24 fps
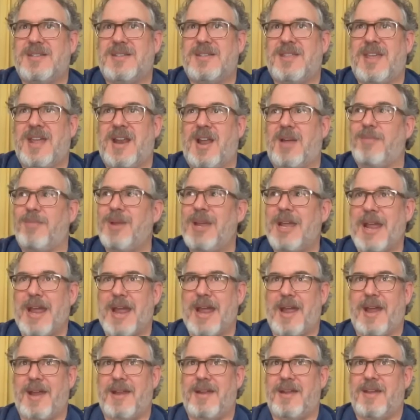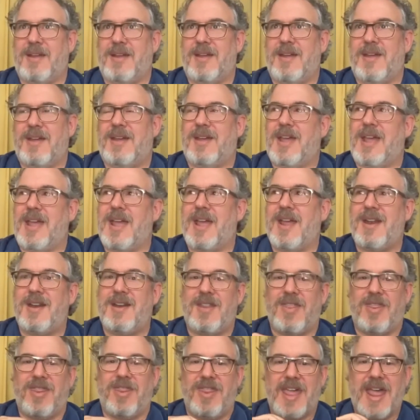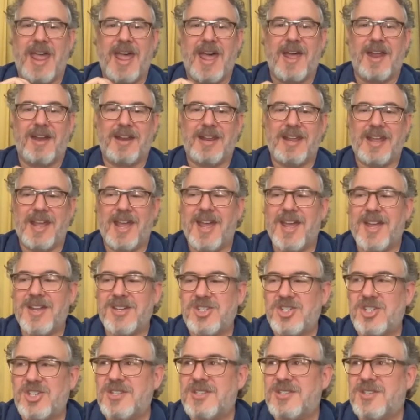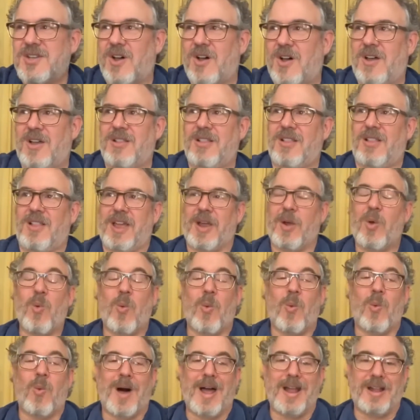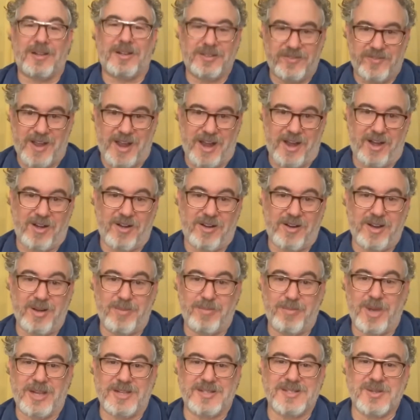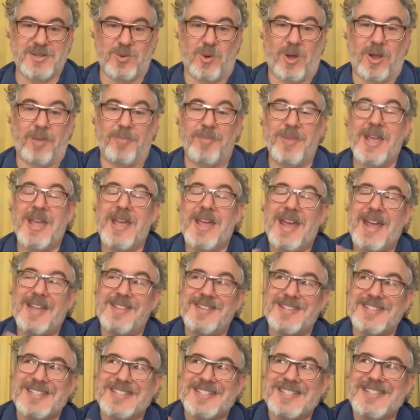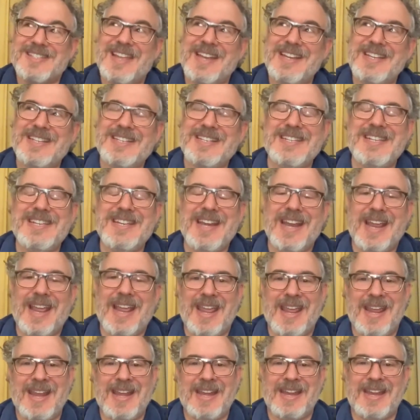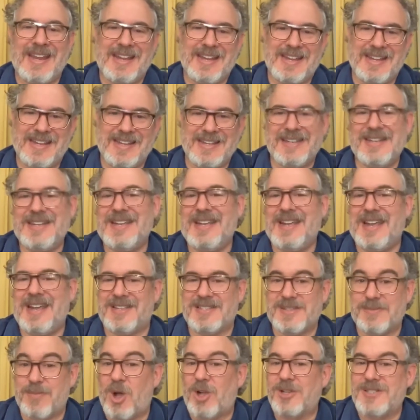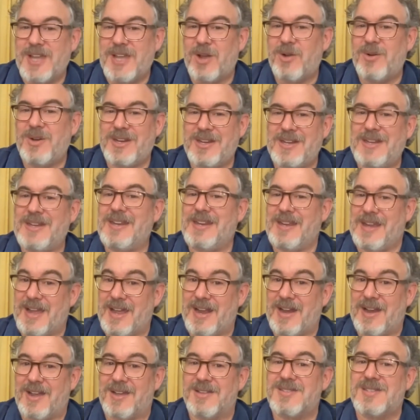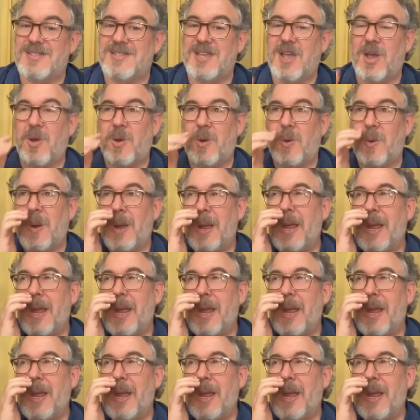that I'm gay. And that catches on like wildfire in my school. And this is 1980 Indiana, small town Indiana. So,